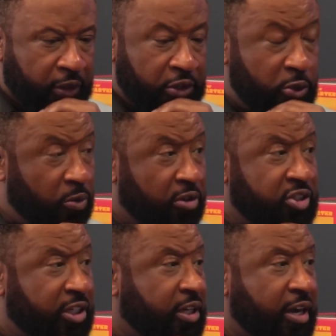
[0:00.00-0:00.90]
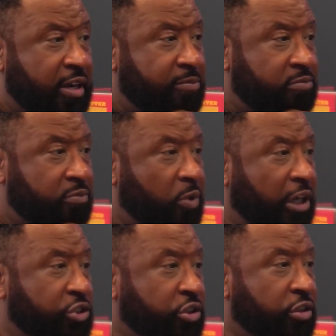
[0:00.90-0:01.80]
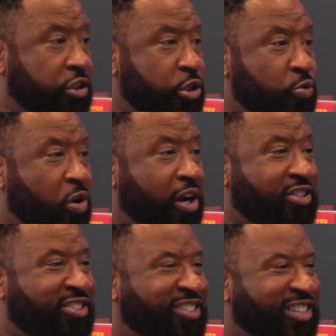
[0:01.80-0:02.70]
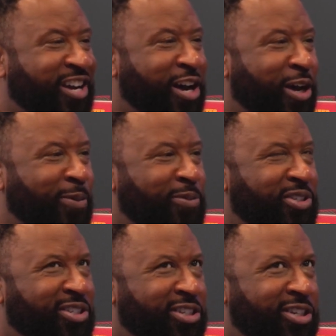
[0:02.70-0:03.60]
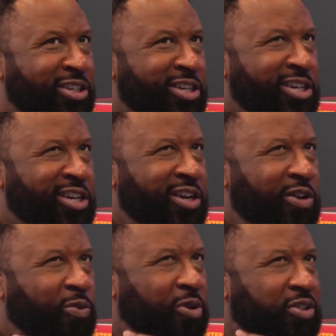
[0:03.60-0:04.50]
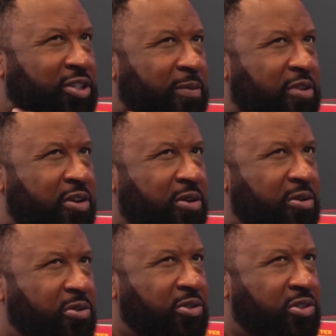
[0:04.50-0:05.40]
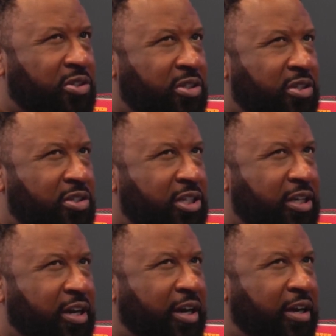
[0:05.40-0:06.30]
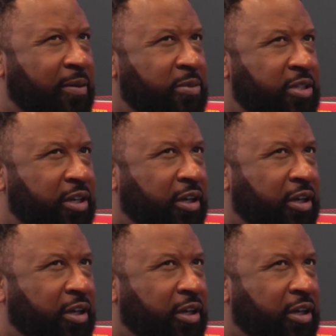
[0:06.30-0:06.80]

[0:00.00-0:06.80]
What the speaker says: you were a sitcom watcher and you watched sitcoms. What are some of those sitcoms,